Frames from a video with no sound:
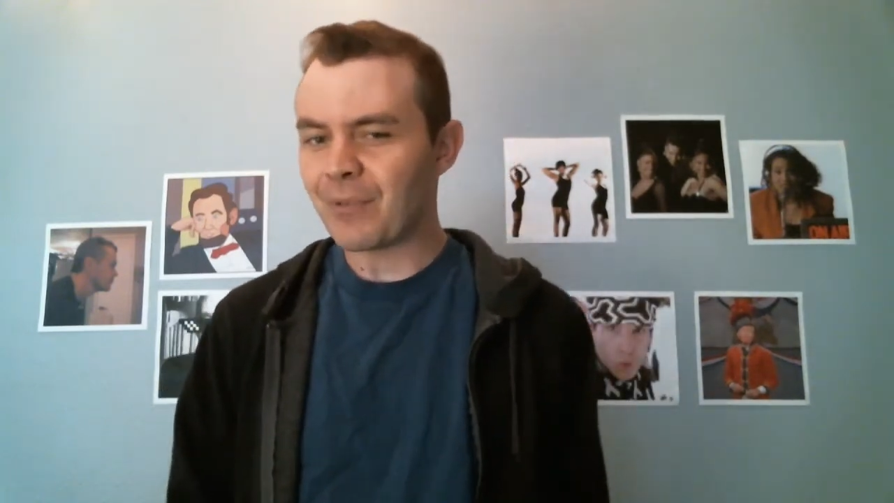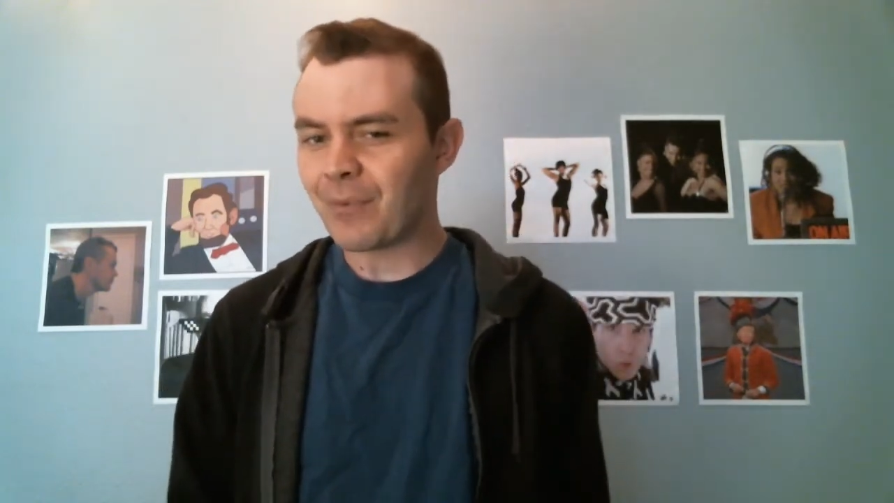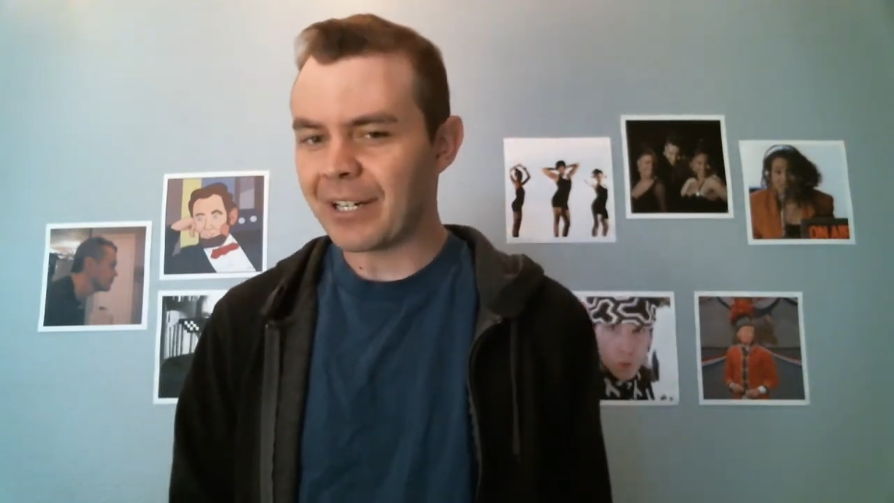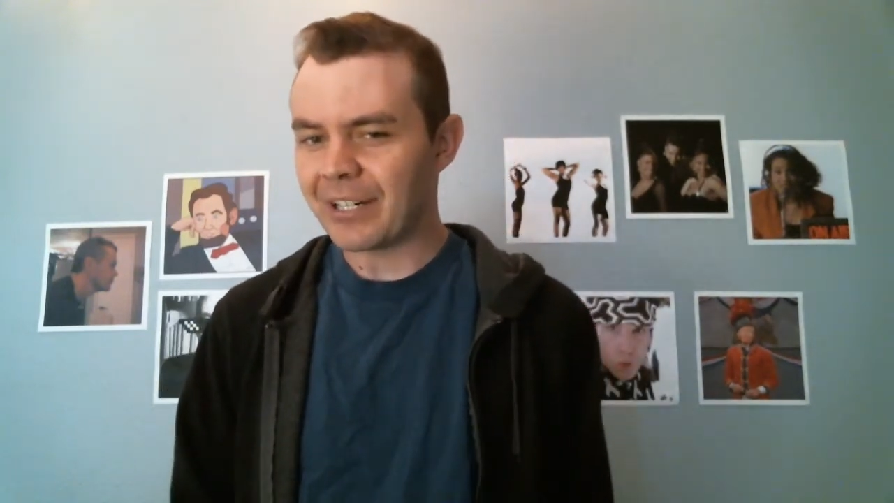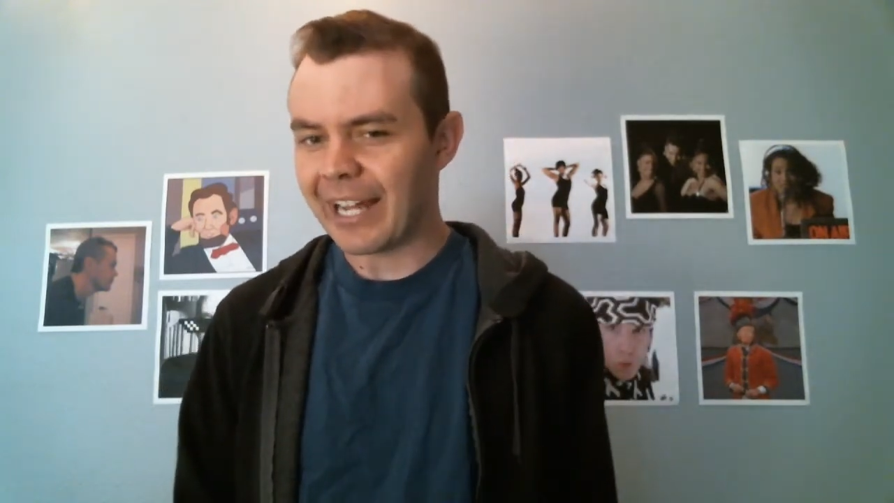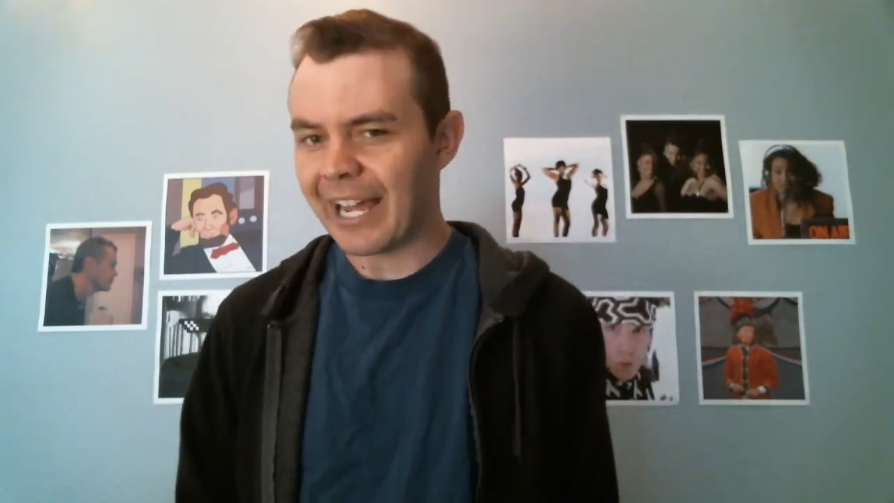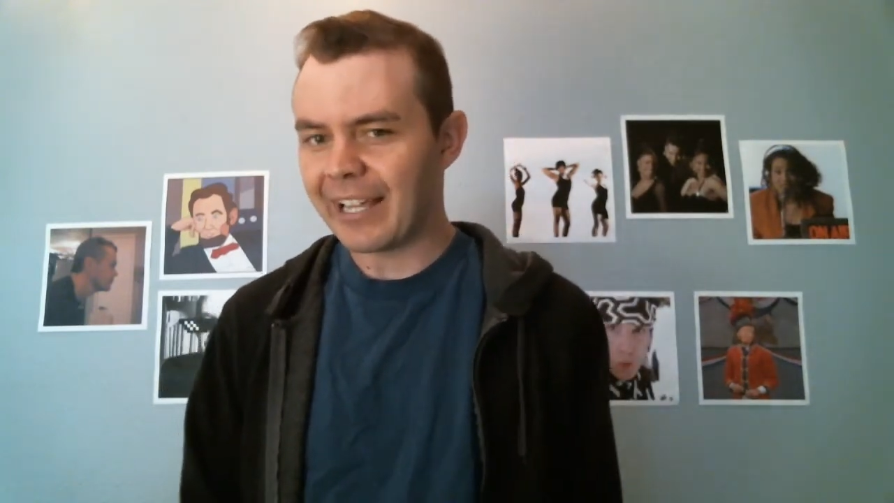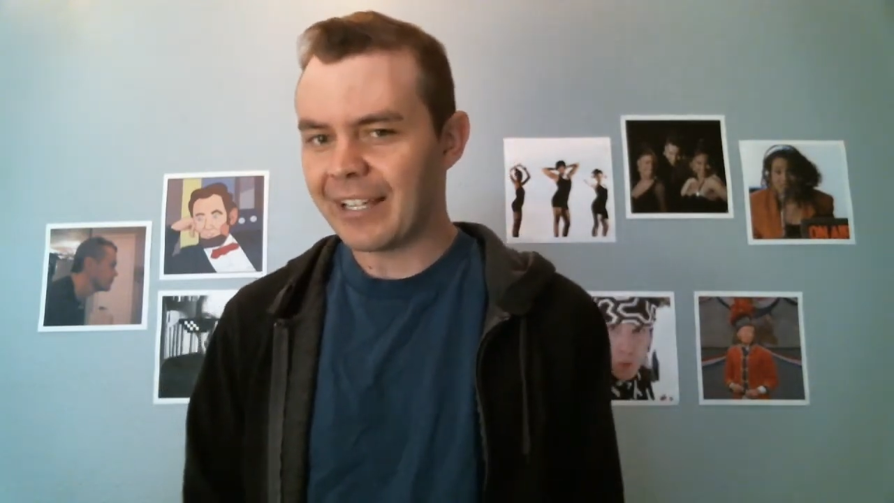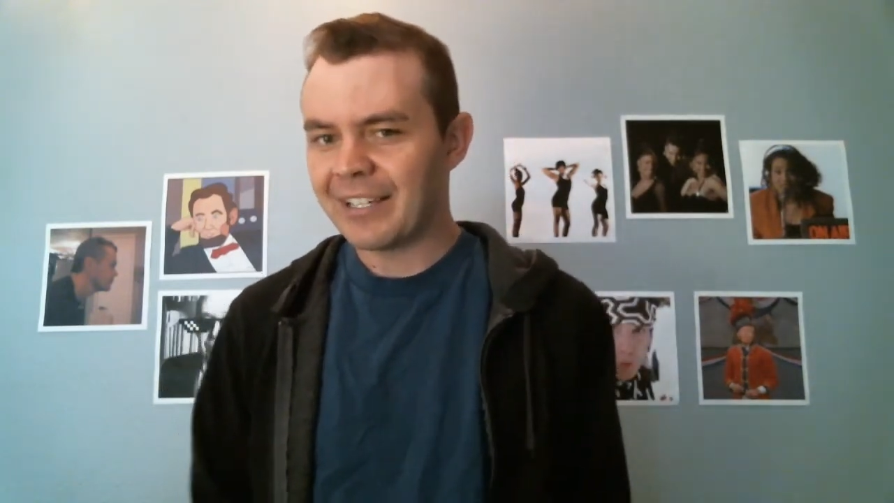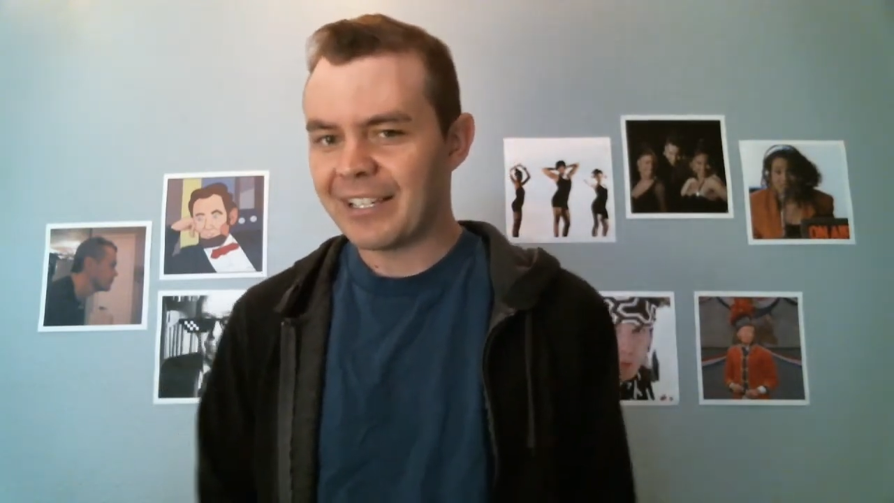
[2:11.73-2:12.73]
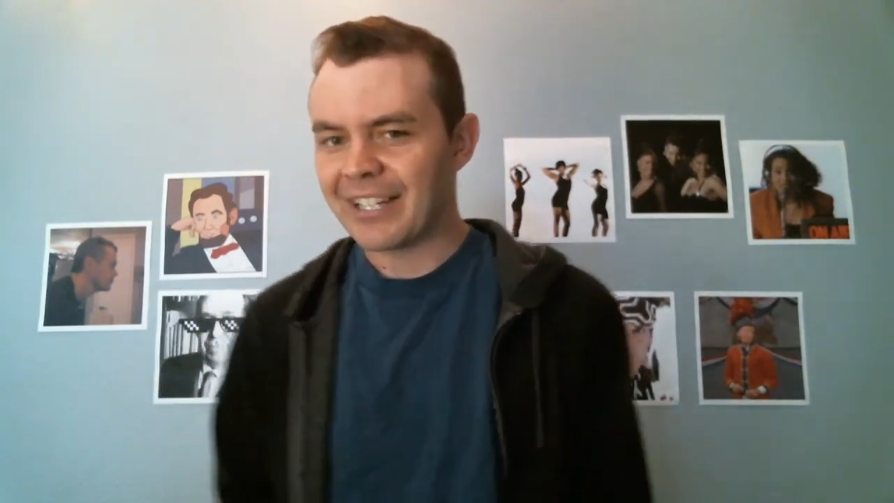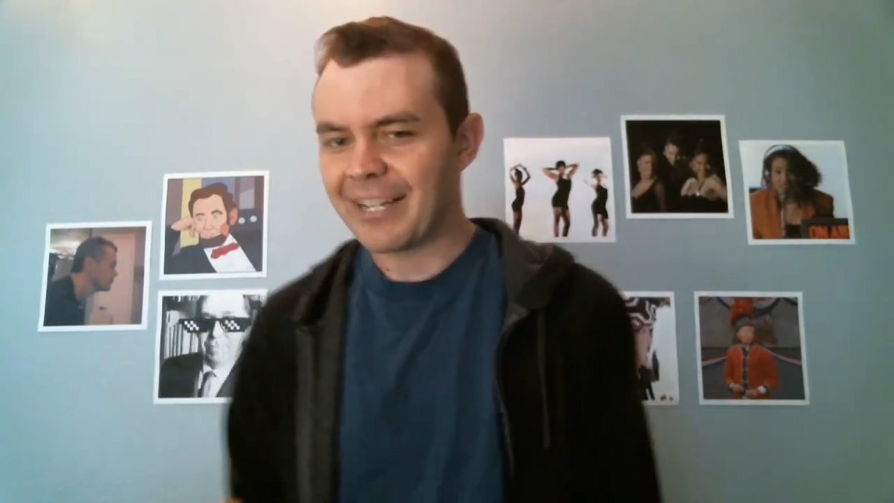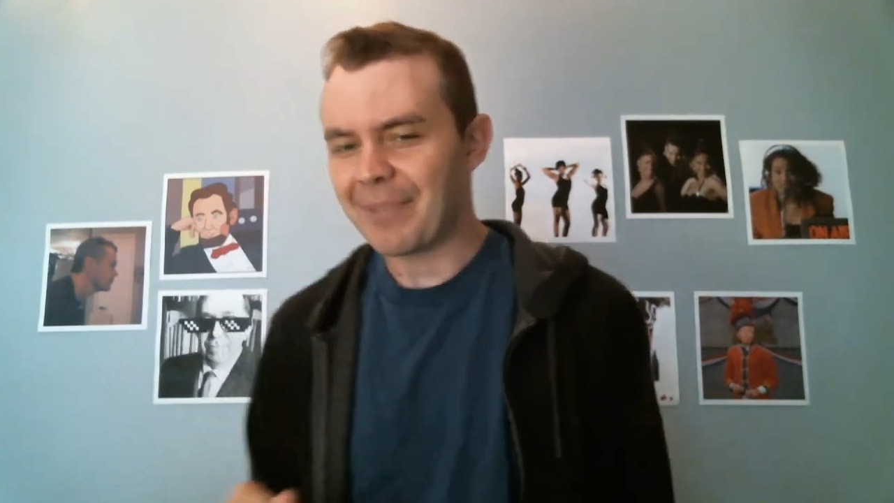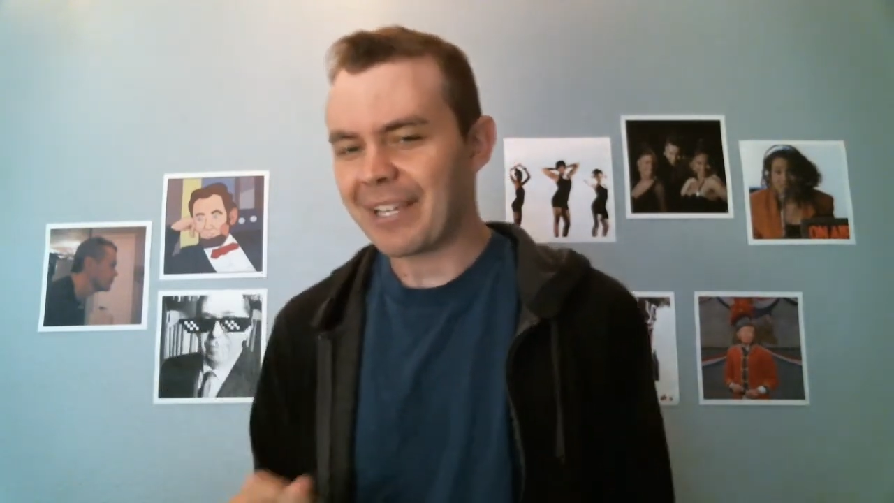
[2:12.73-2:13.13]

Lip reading: wondered at, right?